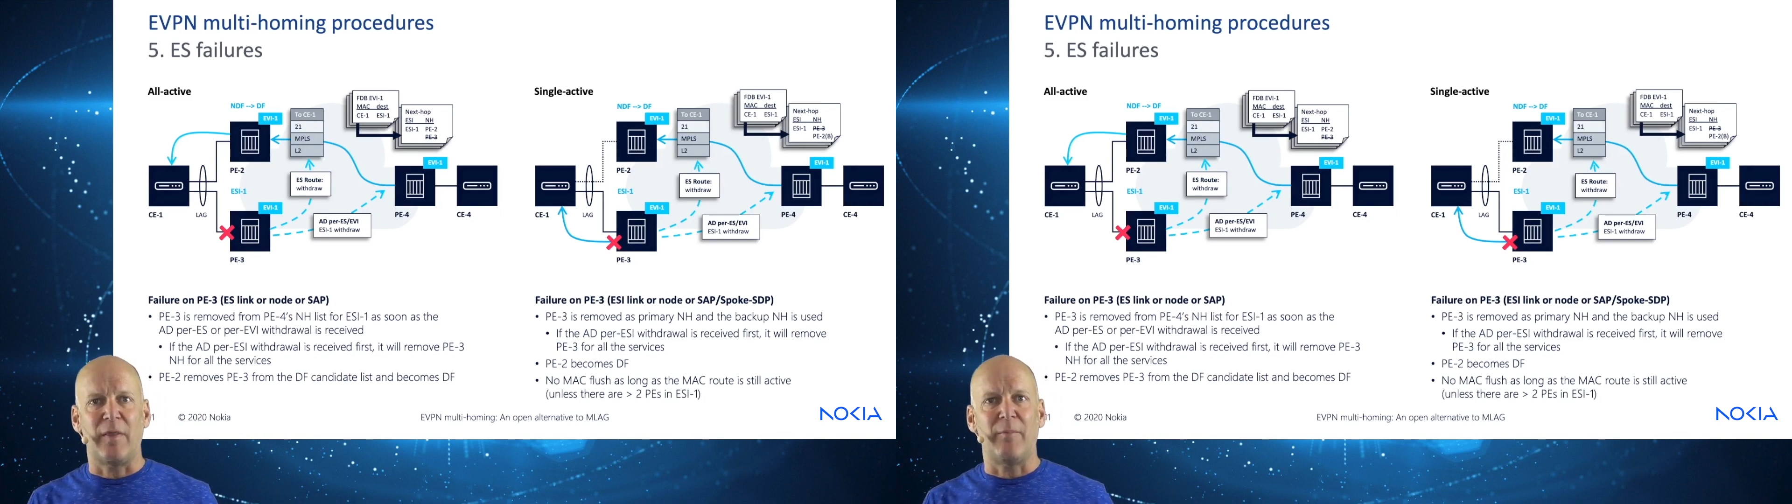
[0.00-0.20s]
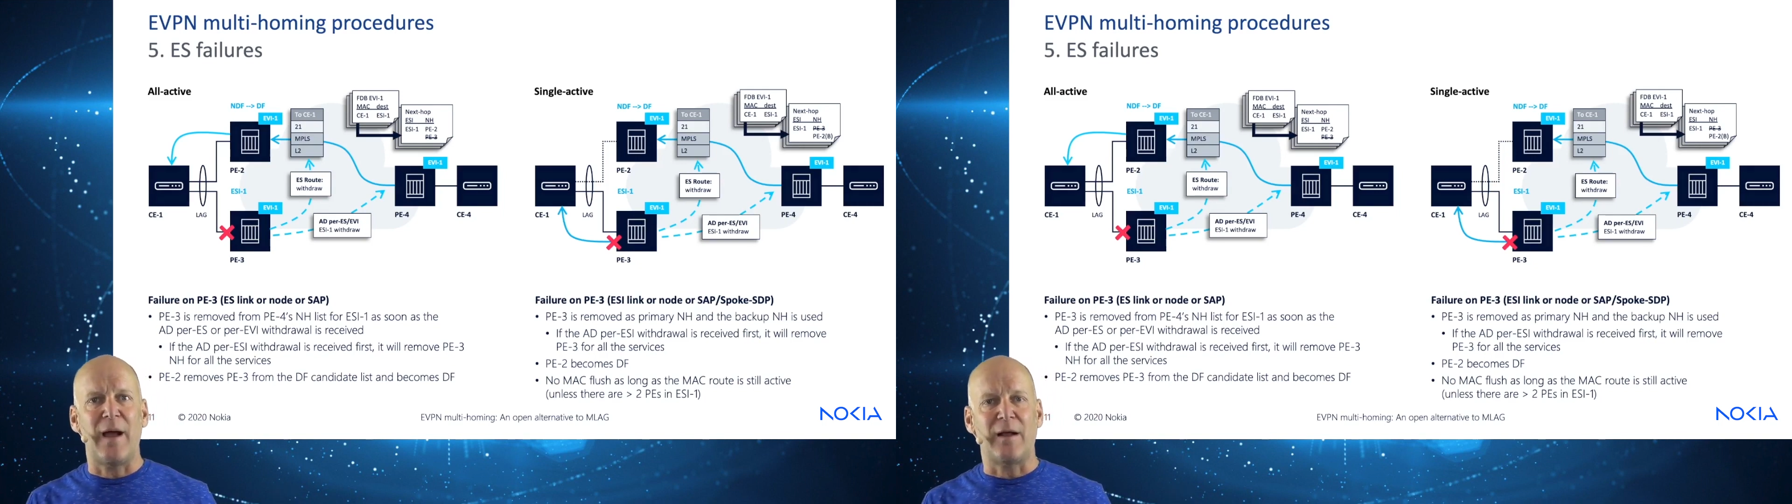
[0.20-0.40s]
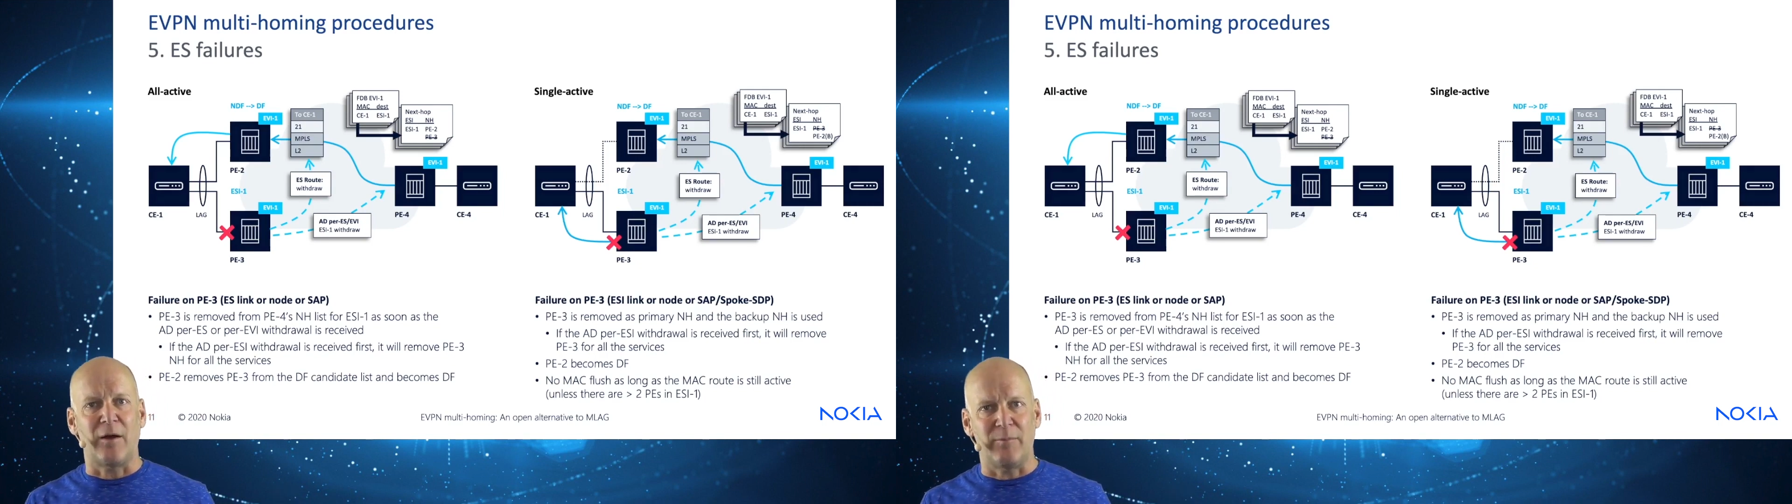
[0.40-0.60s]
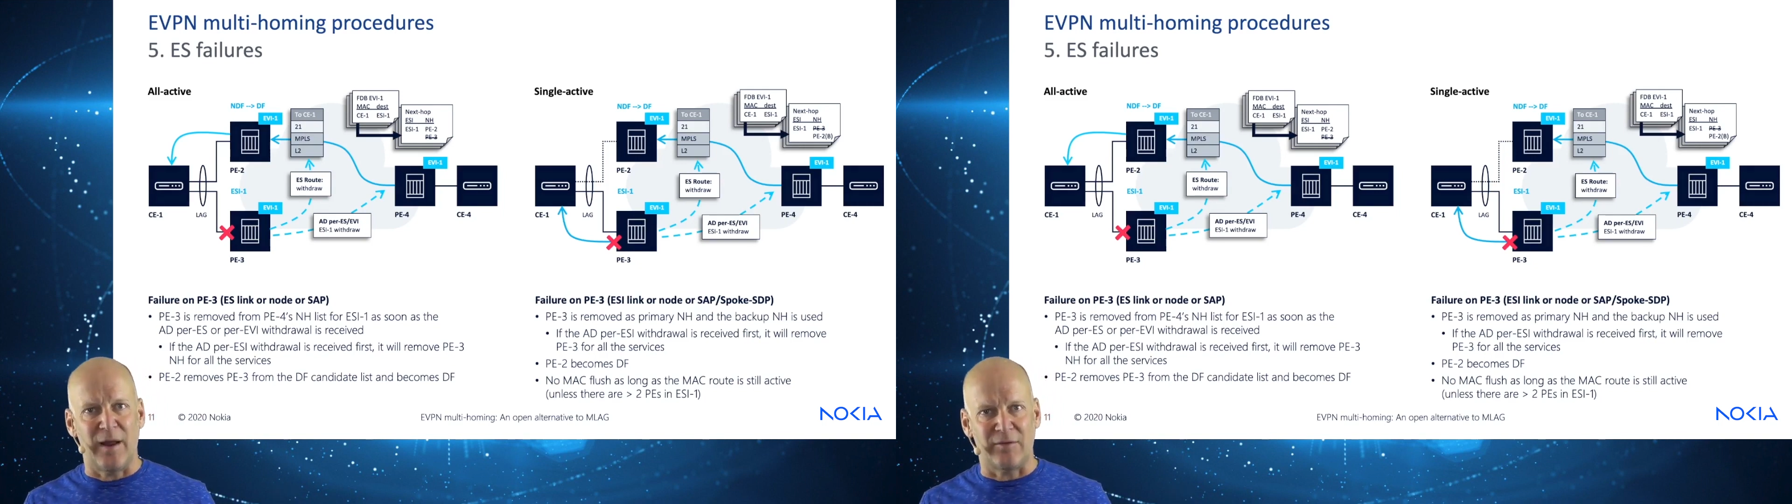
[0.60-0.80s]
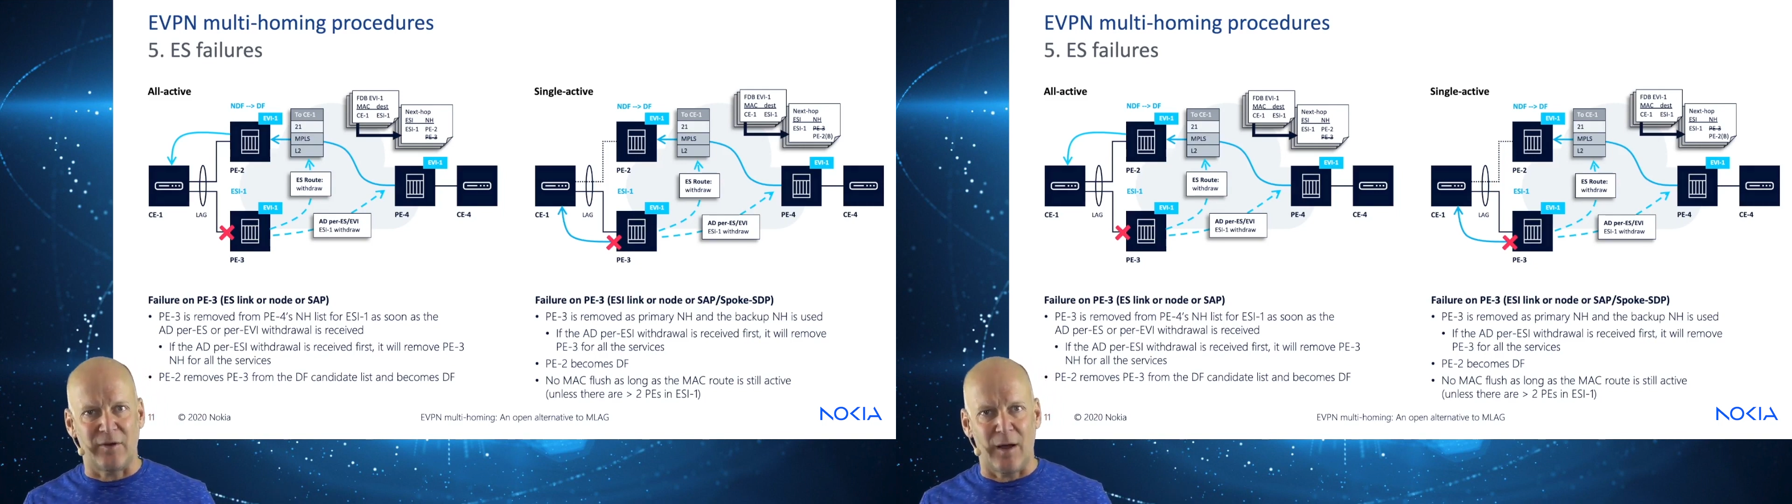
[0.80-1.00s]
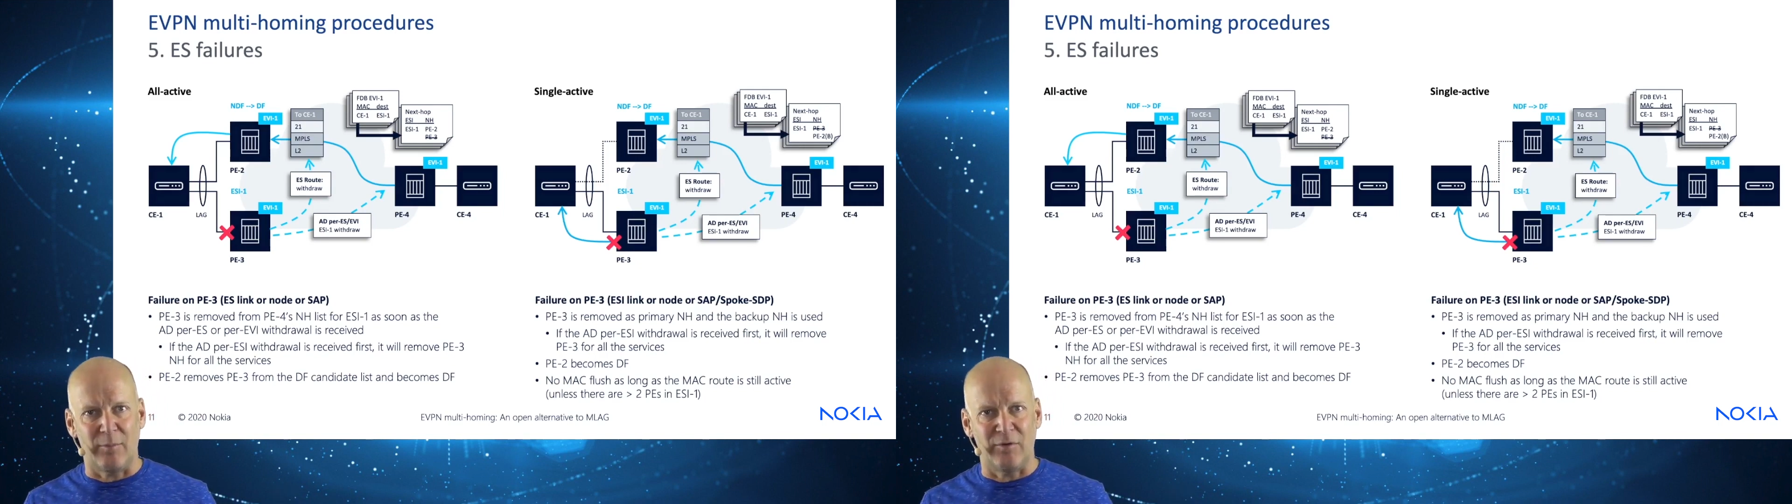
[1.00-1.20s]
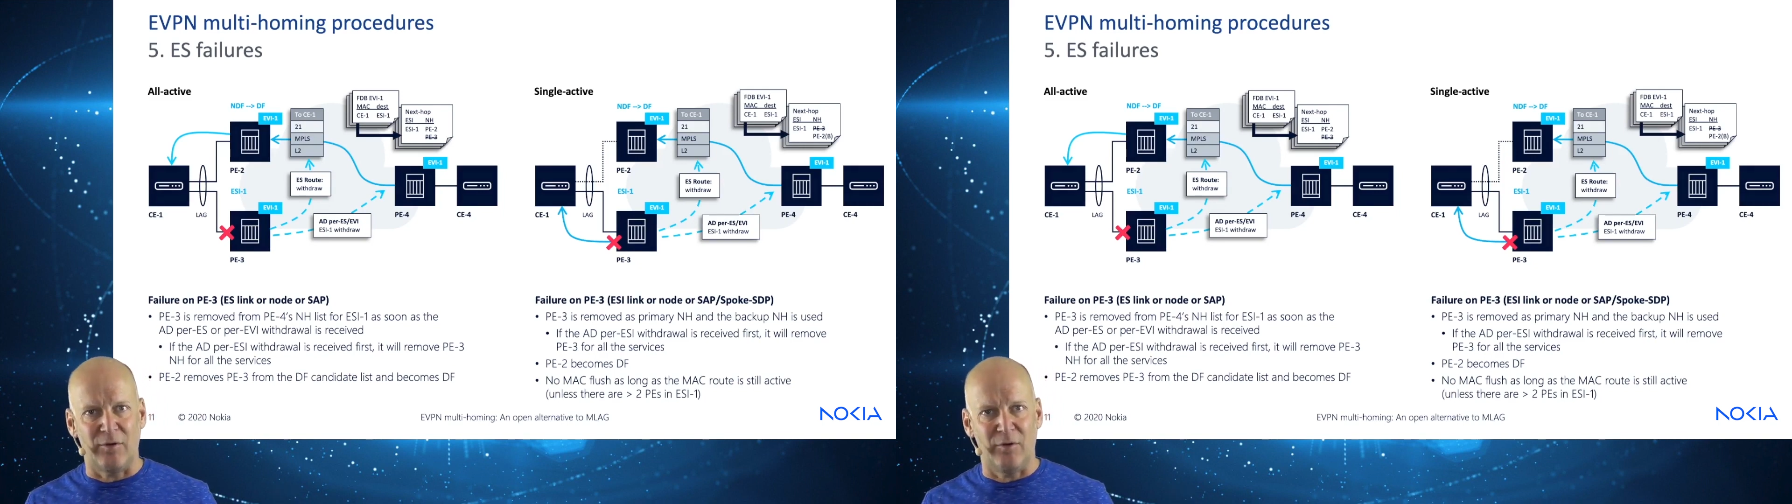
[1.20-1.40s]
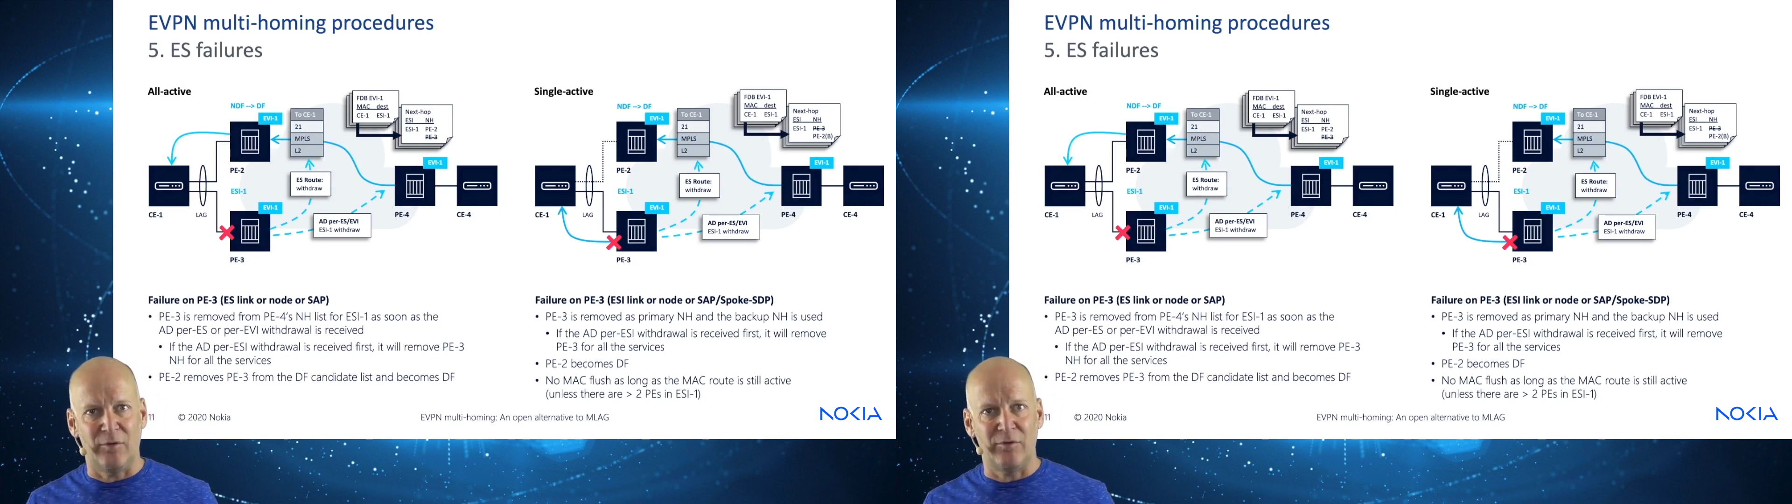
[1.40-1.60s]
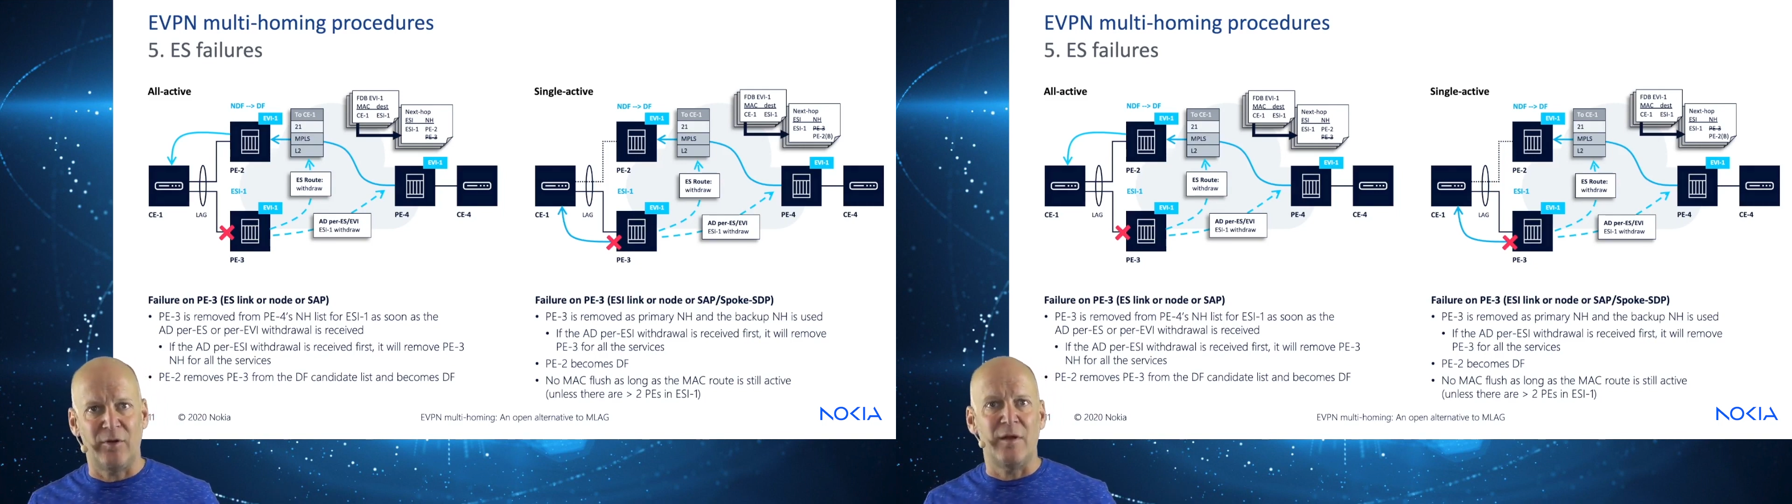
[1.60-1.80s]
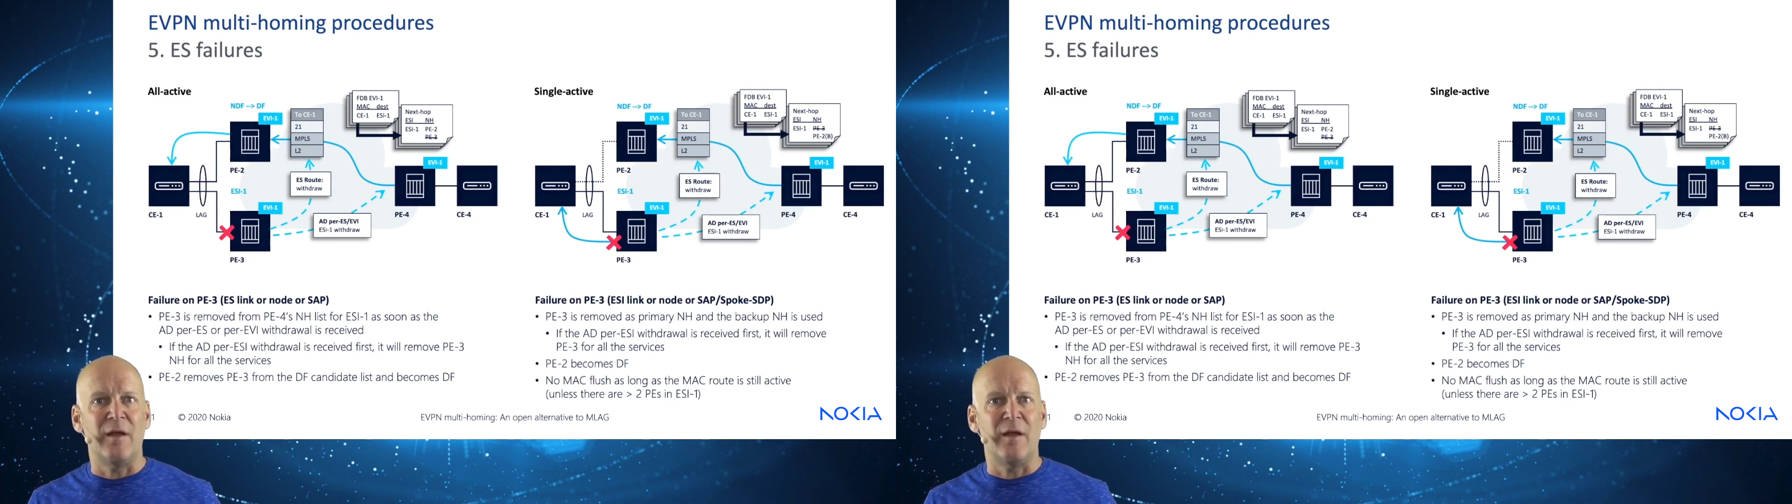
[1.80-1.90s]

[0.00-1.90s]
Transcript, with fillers: and the backup next hop is used.